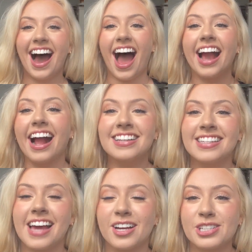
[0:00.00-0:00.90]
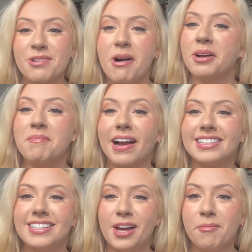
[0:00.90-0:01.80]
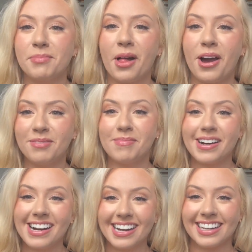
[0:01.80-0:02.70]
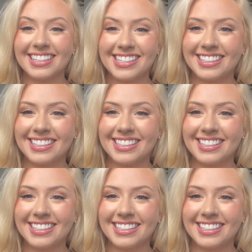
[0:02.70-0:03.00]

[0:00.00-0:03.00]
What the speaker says: Hi guys, it's Ashley. Welcome back to Dumb Blonde Books.